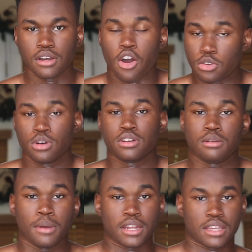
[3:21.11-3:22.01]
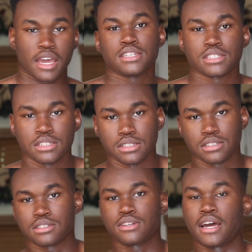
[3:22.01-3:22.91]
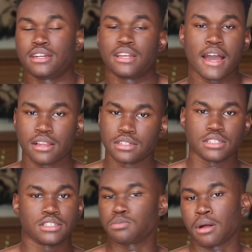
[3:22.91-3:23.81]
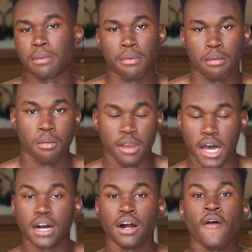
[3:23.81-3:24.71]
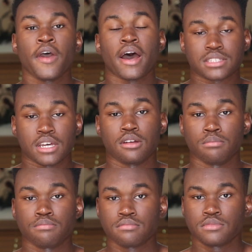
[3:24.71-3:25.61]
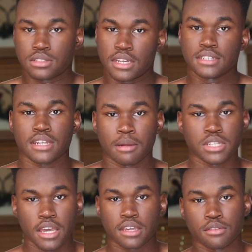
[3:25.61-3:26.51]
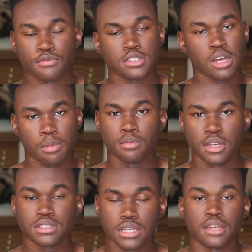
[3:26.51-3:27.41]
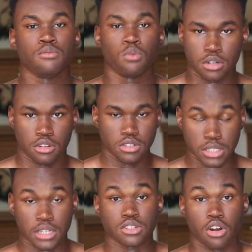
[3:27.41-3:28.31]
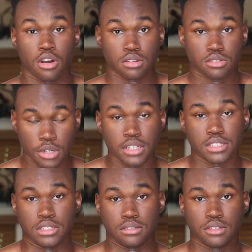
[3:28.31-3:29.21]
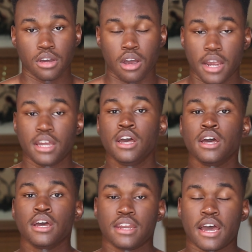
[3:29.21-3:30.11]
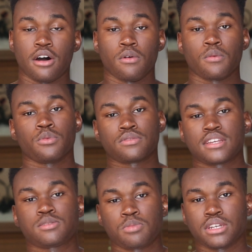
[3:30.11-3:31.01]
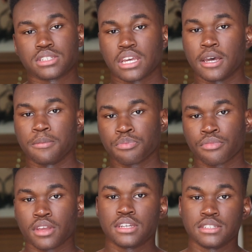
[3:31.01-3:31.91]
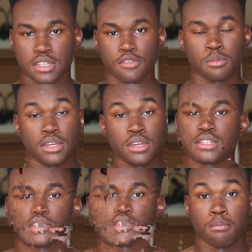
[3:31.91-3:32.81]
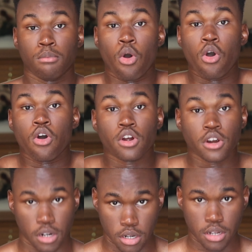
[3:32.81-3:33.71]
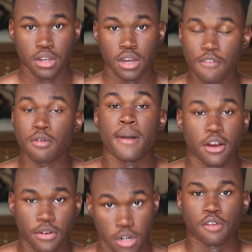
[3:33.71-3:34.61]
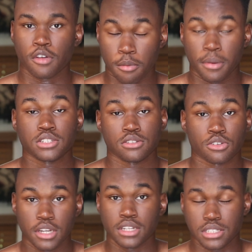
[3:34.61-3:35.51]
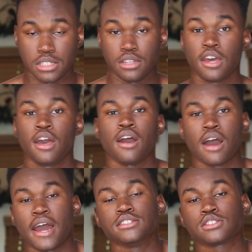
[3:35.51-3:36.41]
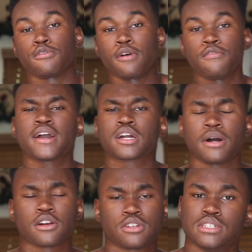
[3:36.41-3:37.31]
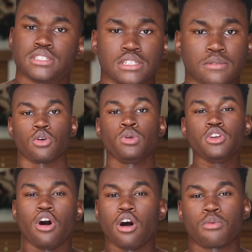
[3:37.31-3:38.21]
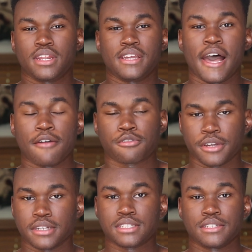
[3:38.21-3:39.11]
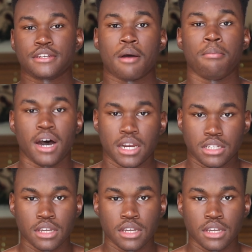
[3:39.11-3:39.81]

Are you on any medications? Are you got any allergies? Blah, blah, blah, blah, blah. I tell them the things that I'm taking for supplements and one of those things are creatine. All right. Now, with this being said, he's giving me even more of a background of information on creatine. Alright, so fun fact about creatine. We already have creatine in our body.